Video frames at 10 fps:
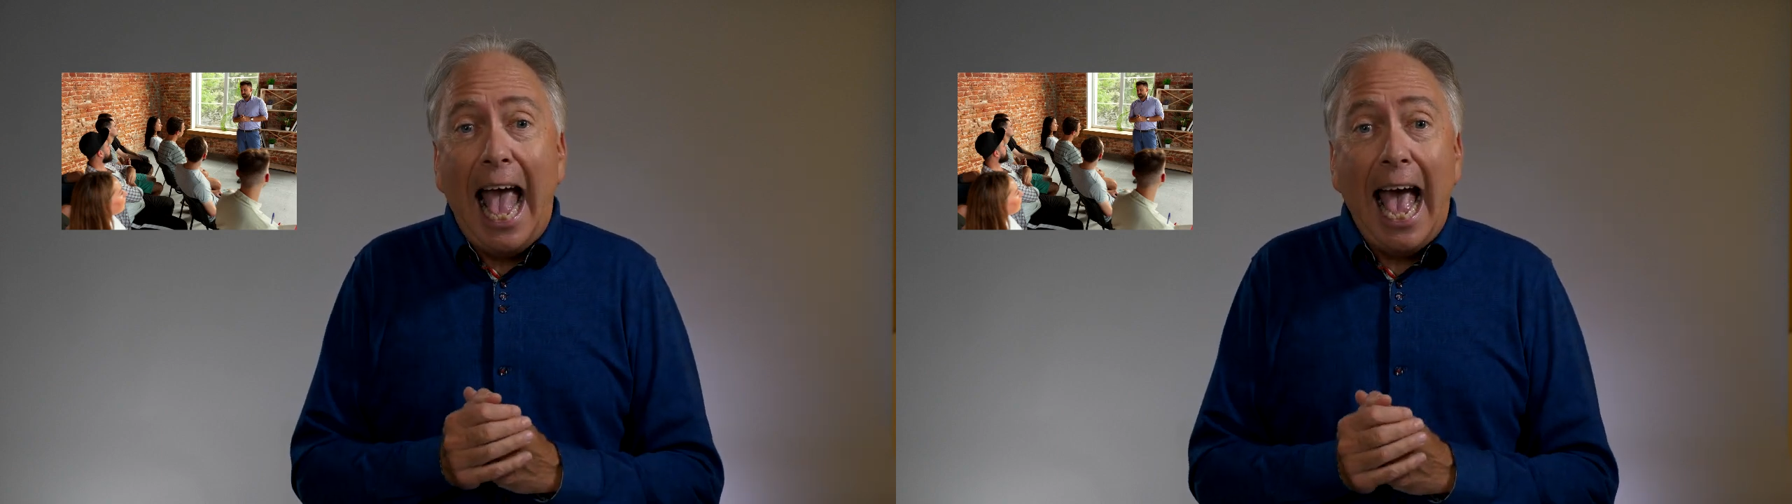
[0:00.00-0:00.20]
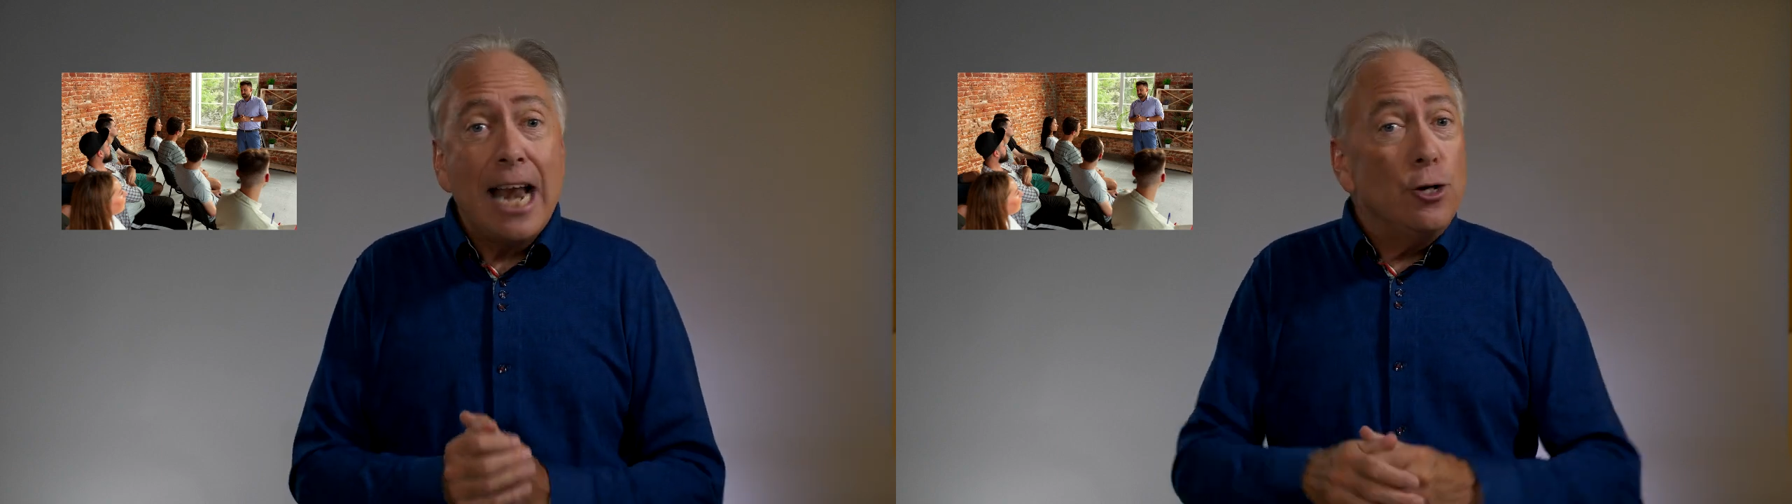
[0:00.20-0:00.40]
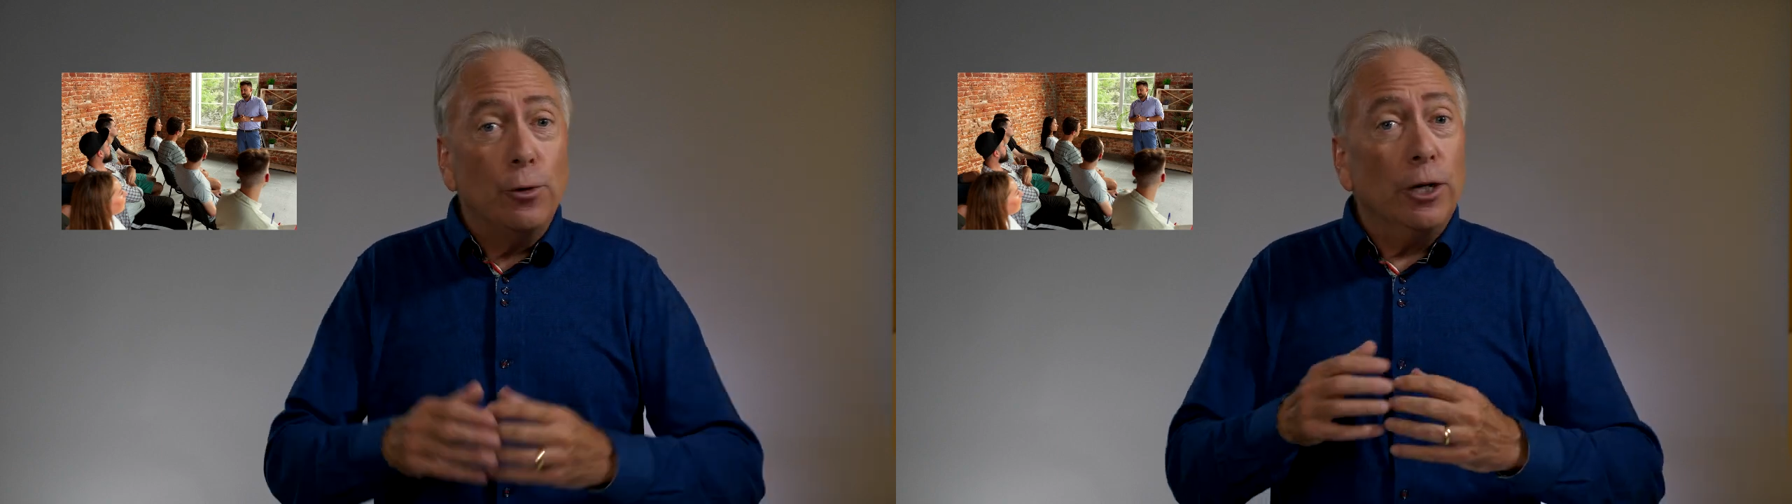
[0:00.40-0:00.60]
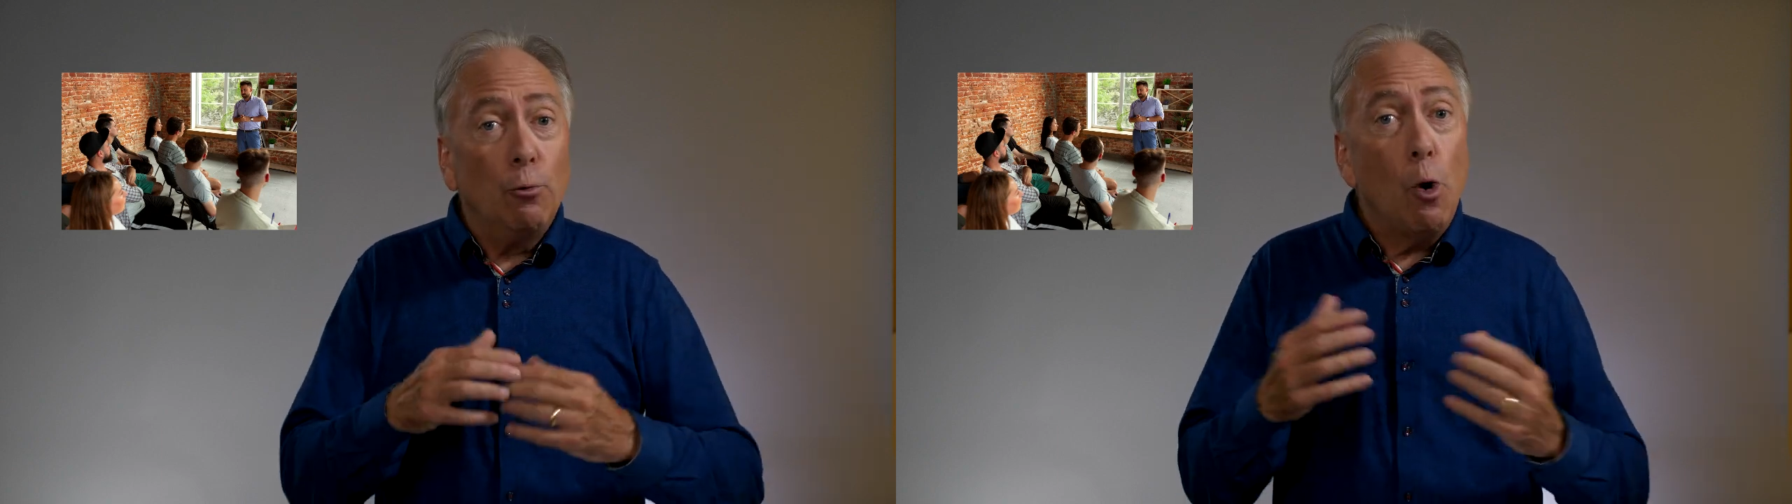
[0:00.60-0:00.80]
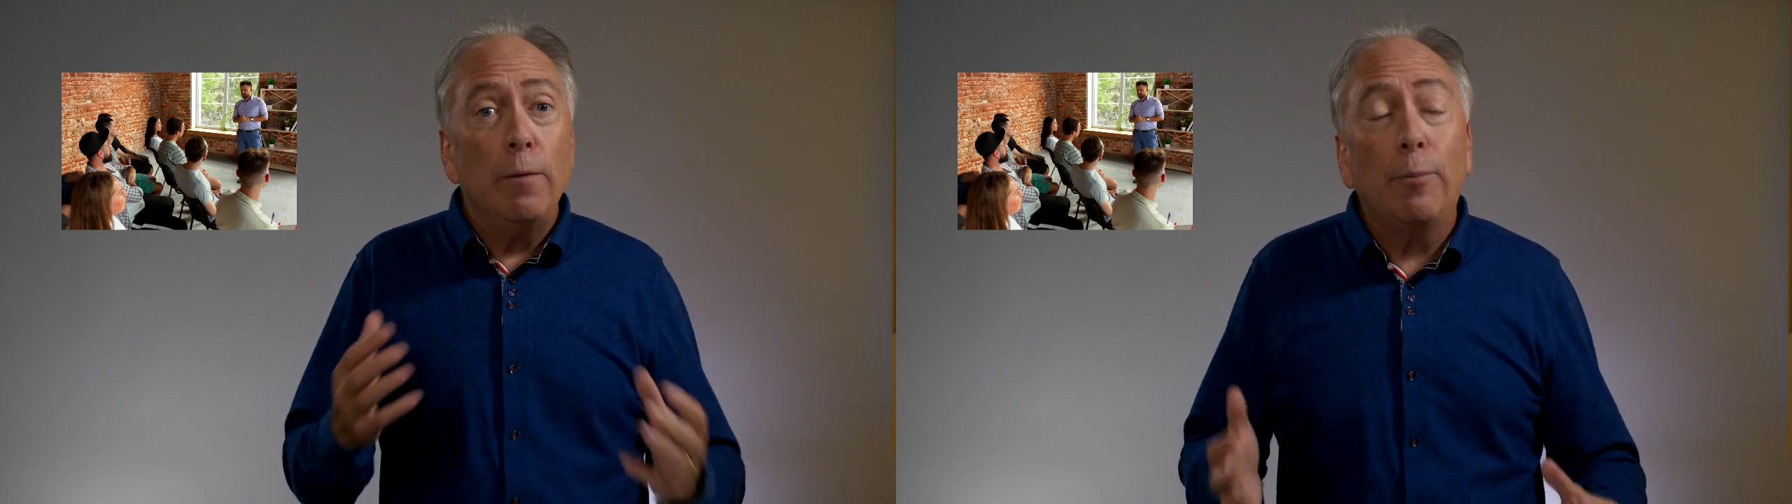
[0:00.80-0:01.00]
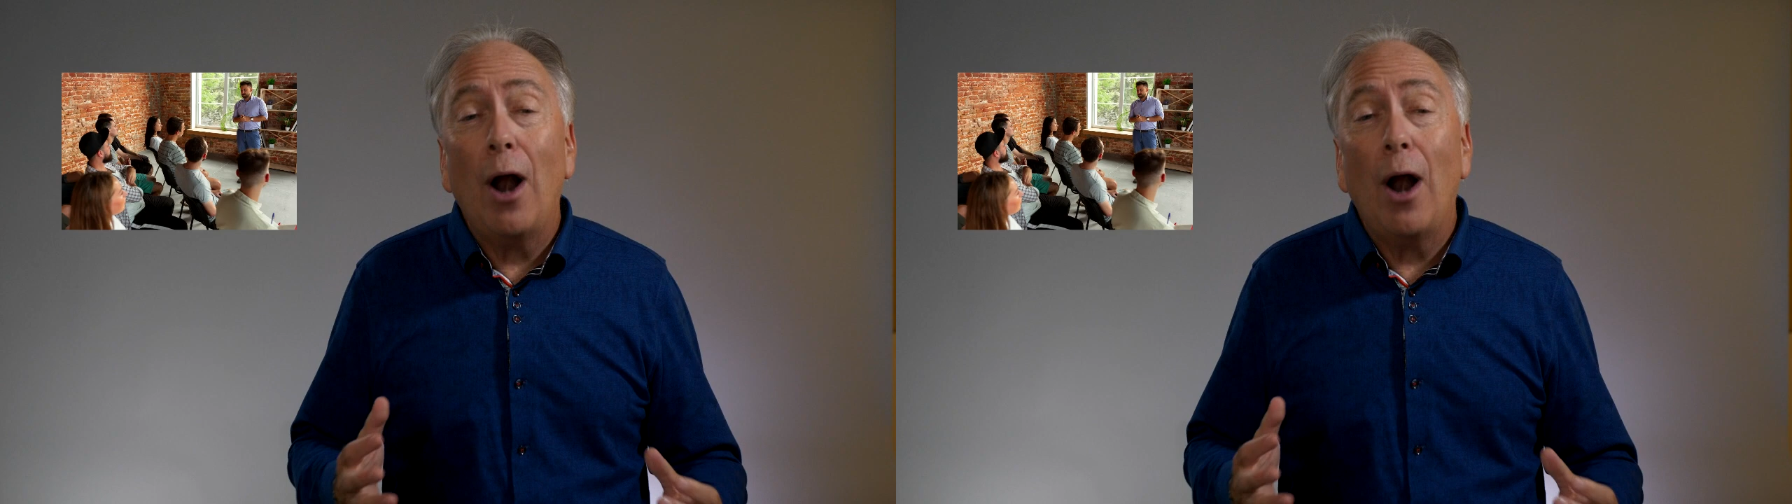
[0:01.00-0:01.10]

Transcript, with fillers: and you could award